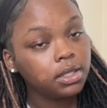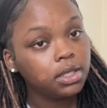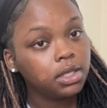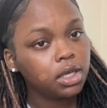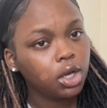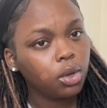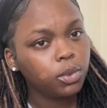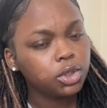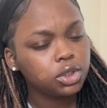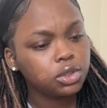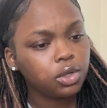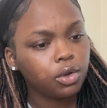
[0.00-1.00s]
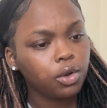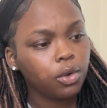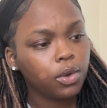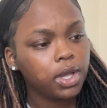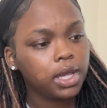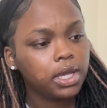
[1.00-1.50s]
yeah, we're just going to go
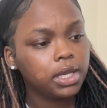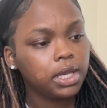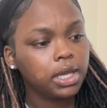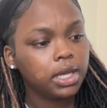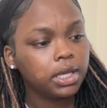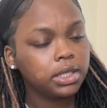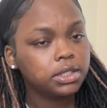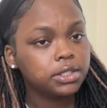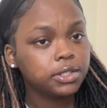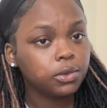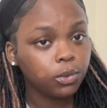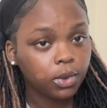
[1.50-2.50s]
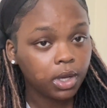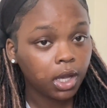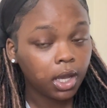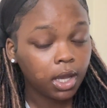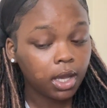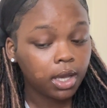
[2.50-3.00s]
ahead and get into
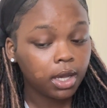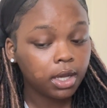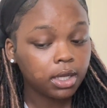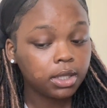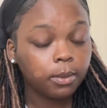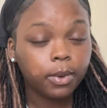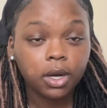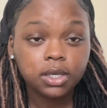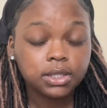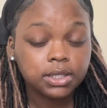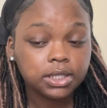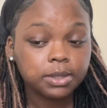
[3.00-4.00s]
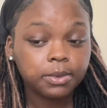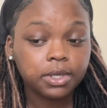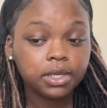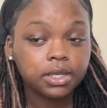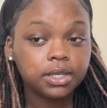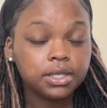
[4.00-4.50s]
the purses
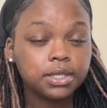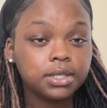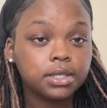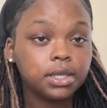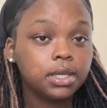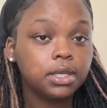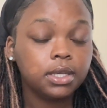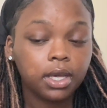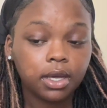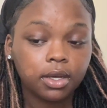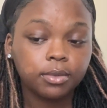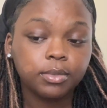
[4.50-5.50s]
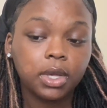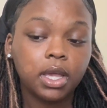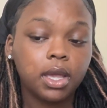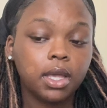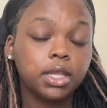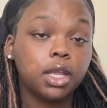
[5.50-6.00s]
because yeah.
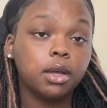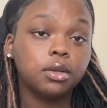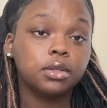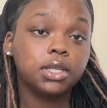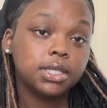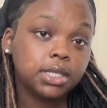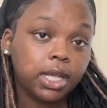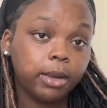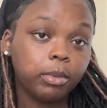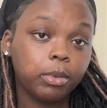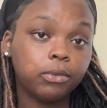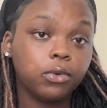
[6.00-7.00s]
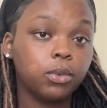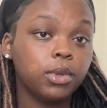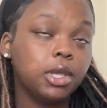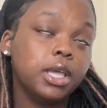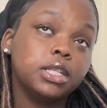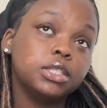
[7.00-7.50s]
Now, disclaimer before we
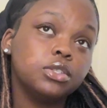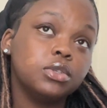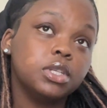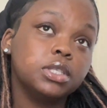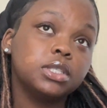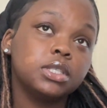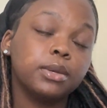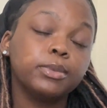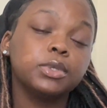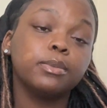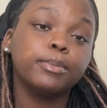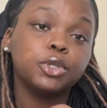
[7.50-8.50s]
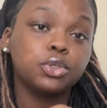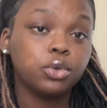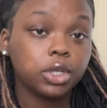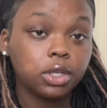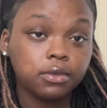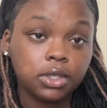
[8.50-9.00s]
get into this,
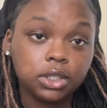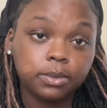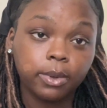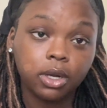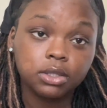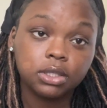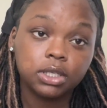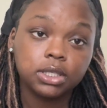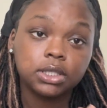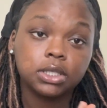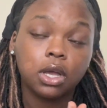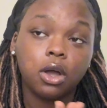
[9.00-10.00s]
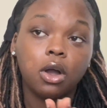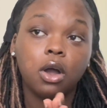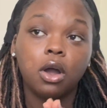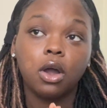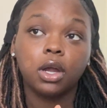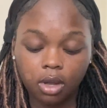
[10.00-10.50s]
majority of these purses
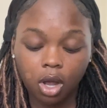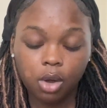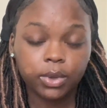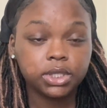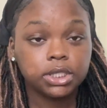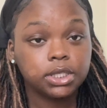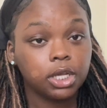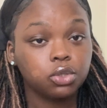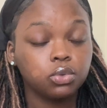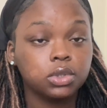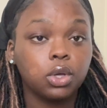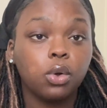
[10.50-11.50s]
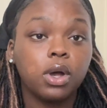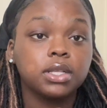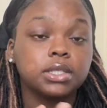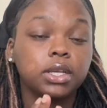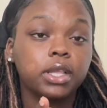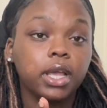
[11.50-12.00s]
are already scheduled to go out
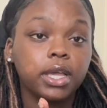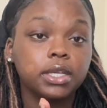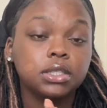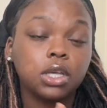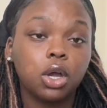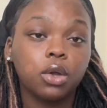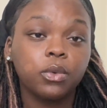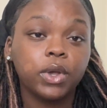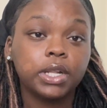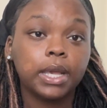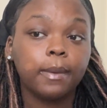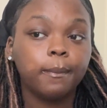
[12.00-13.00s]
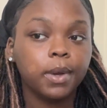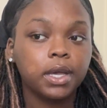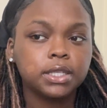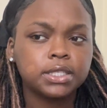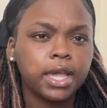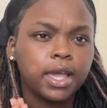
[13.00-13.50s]
to clients already,
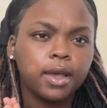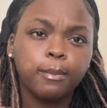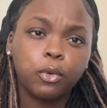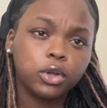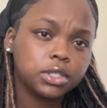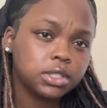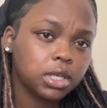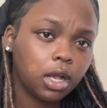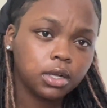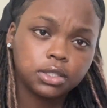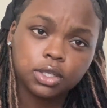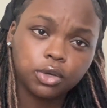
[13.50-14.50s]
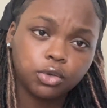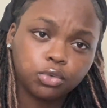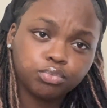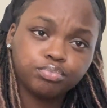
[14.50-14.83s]
but I have more in stock, so